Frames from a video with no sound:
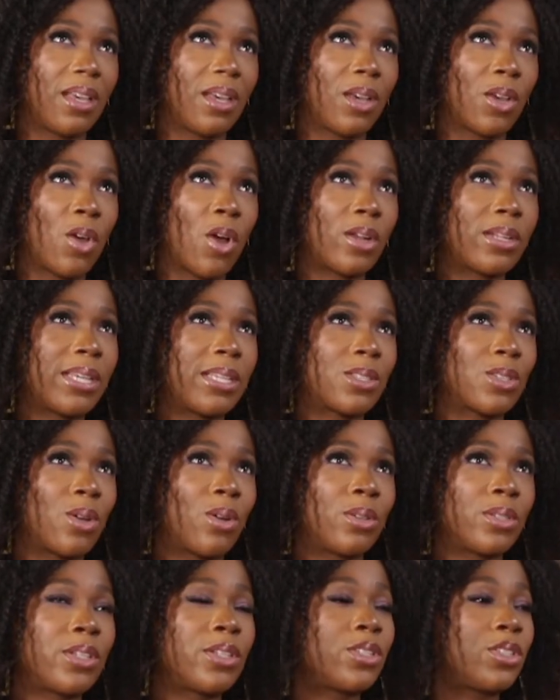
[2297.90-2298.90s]
God has
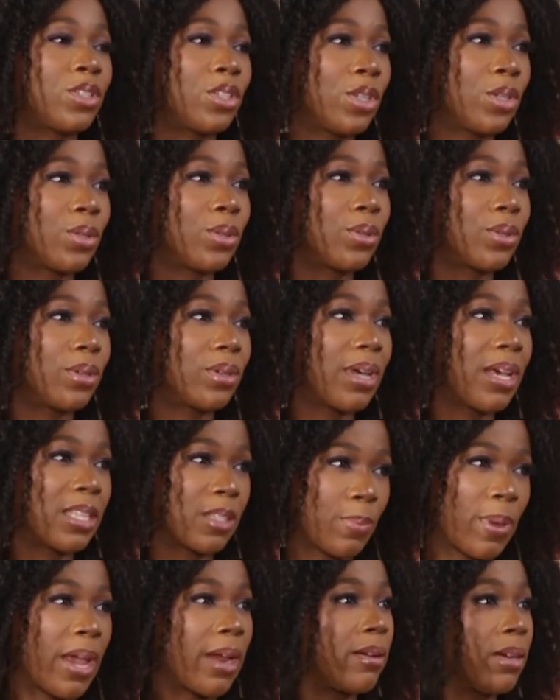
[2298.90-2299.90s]
honored you as
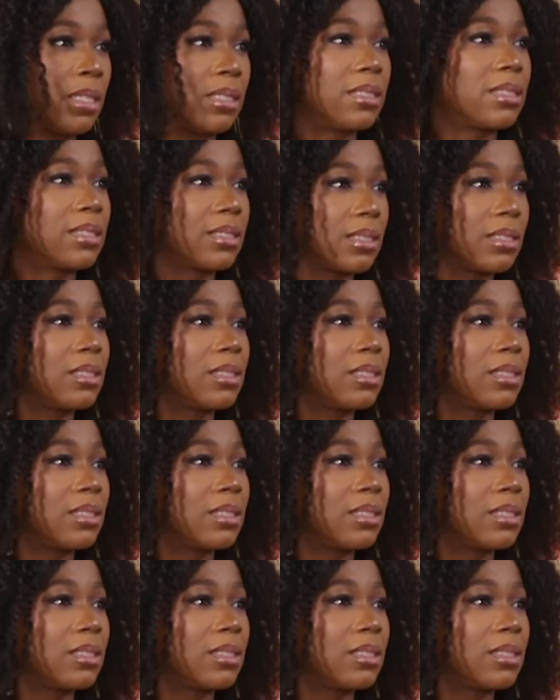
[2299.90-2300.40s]
parents.